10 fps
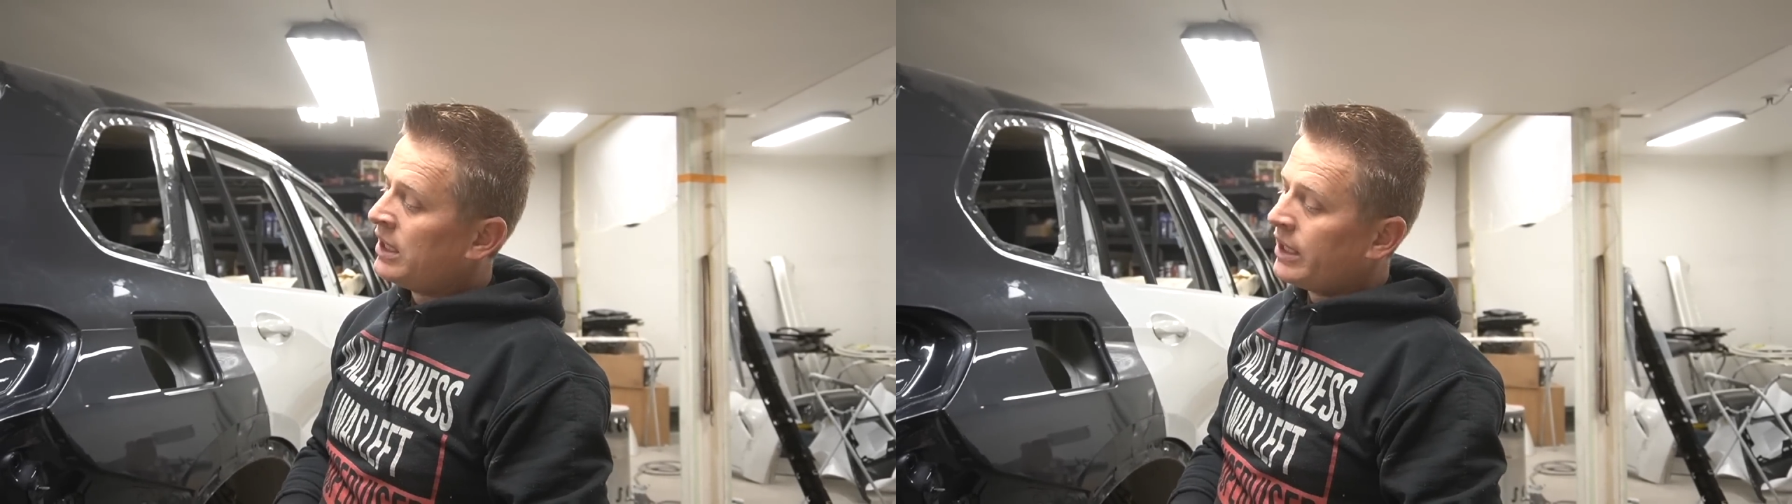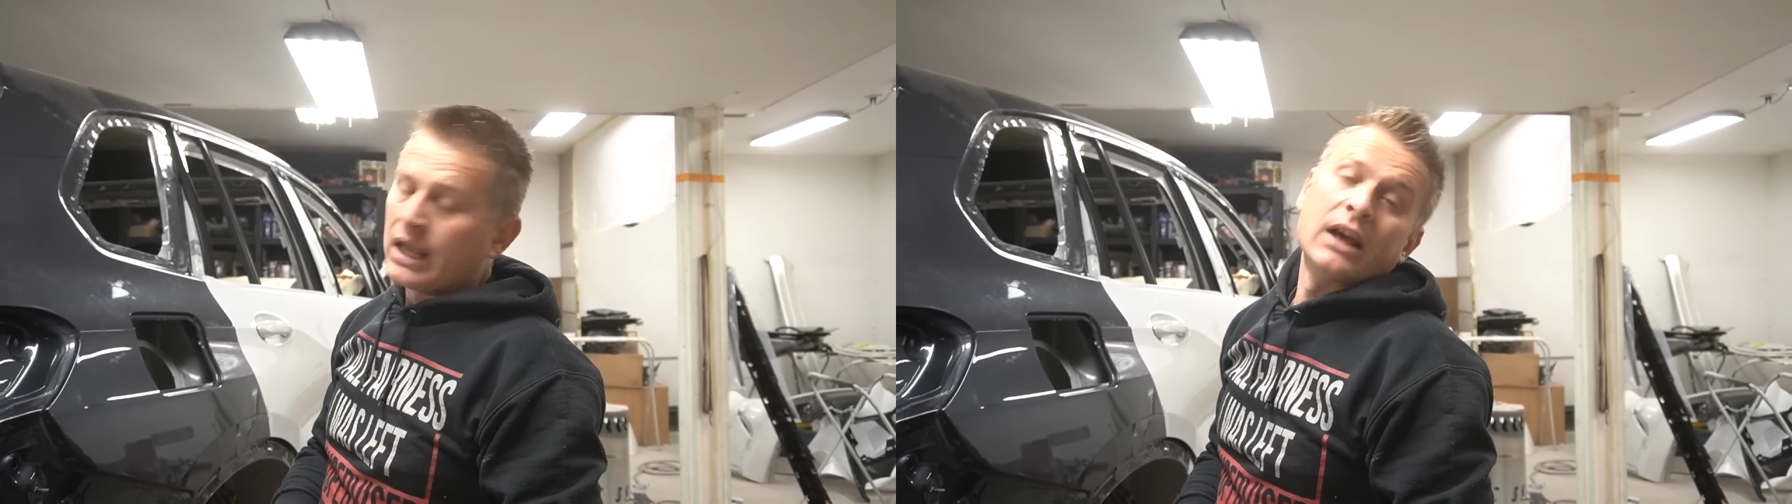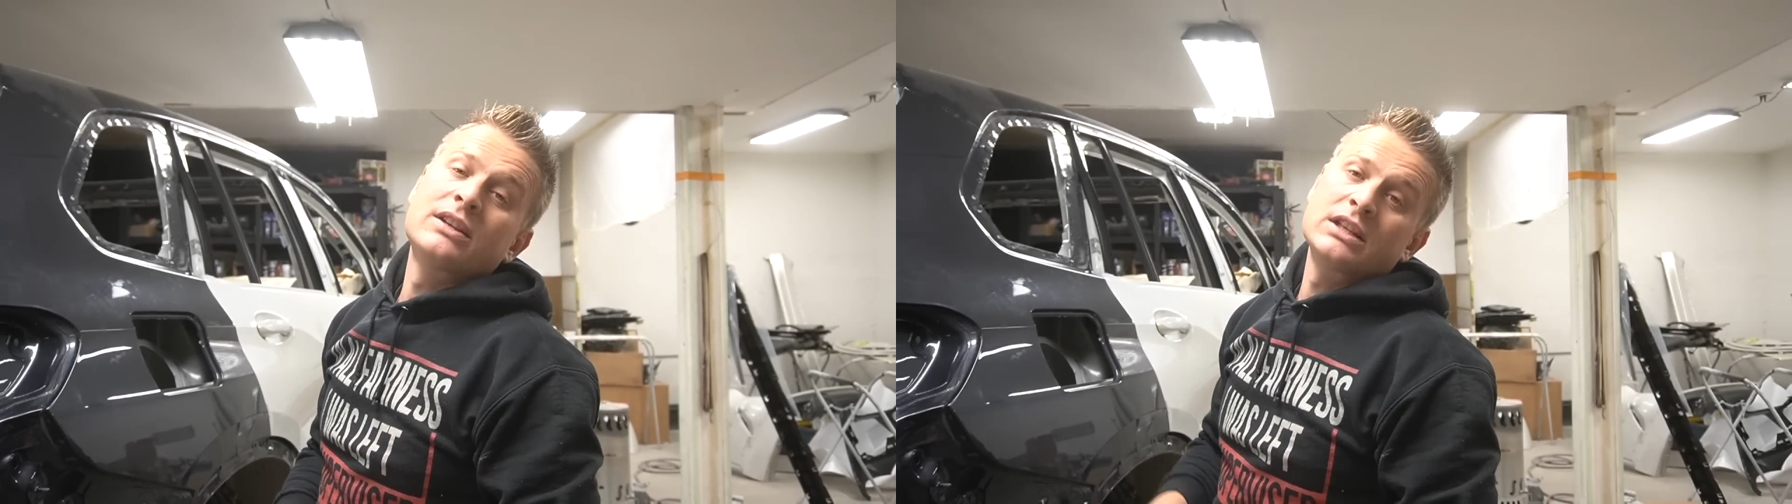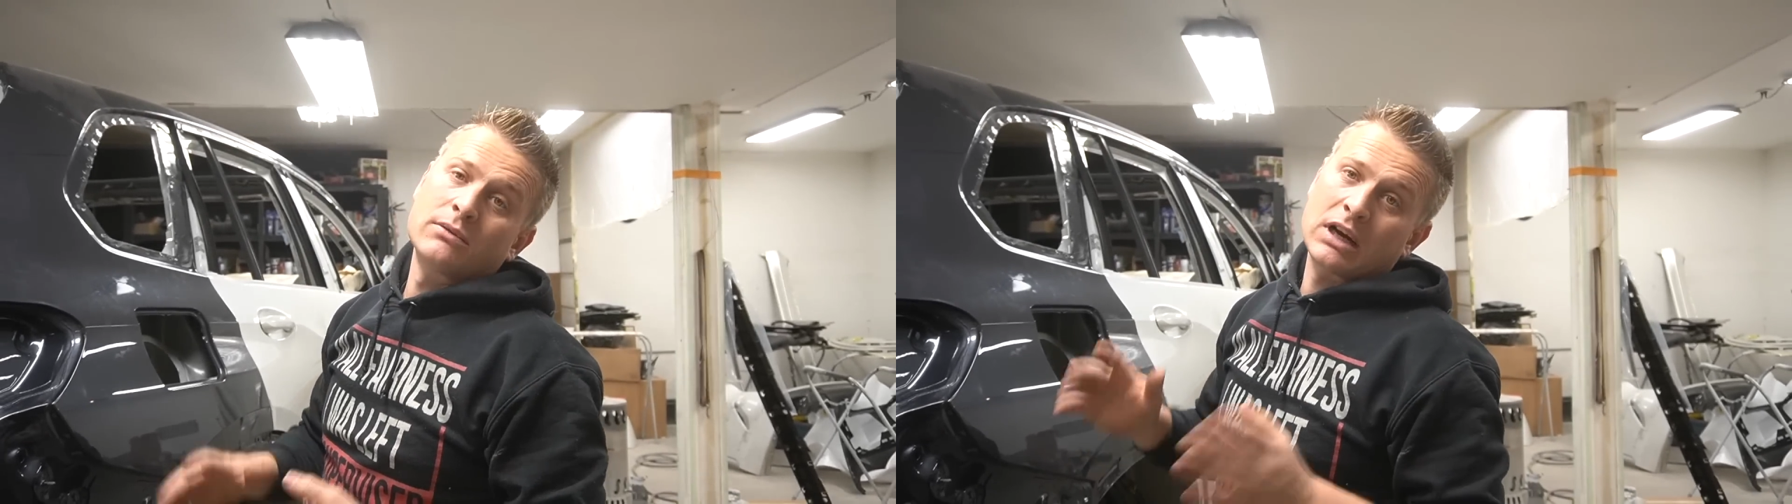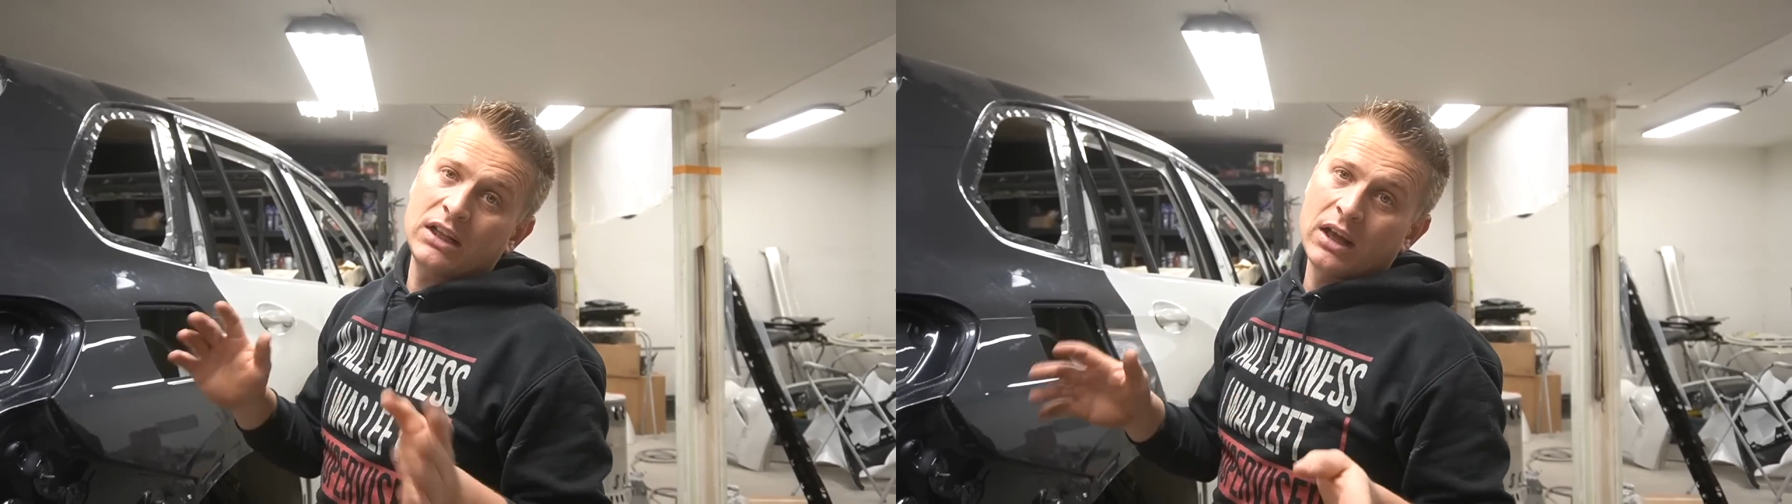Yes,
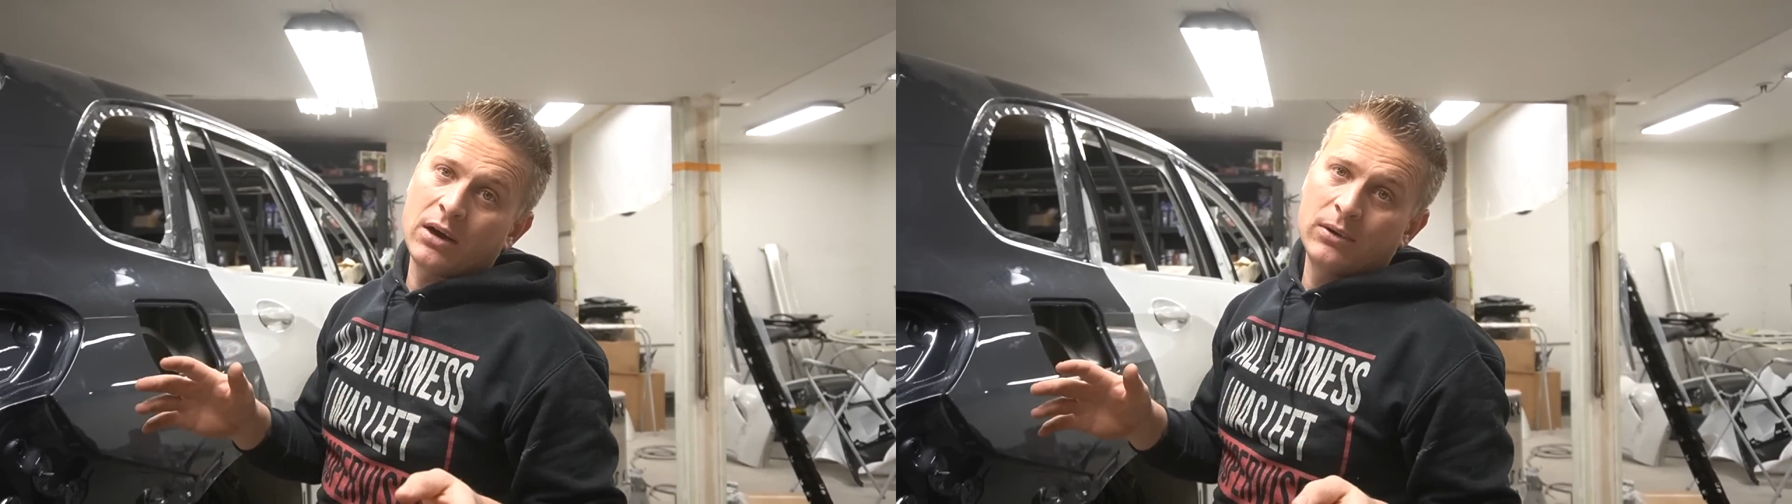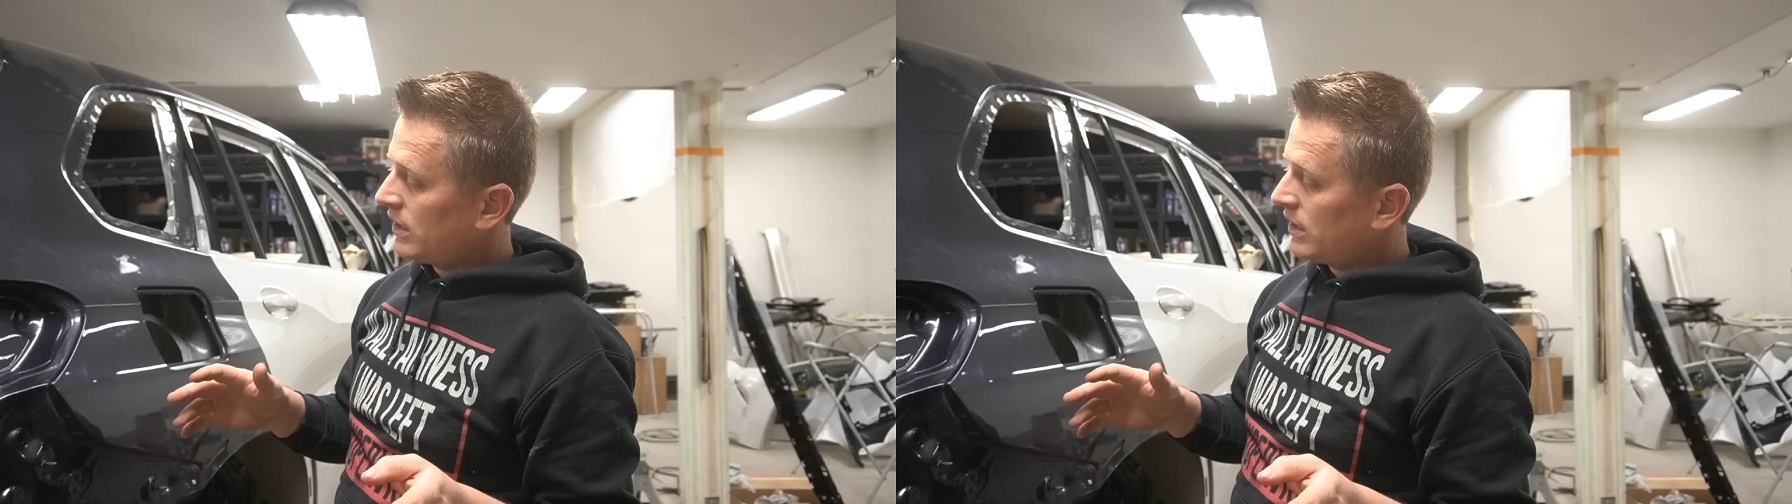right now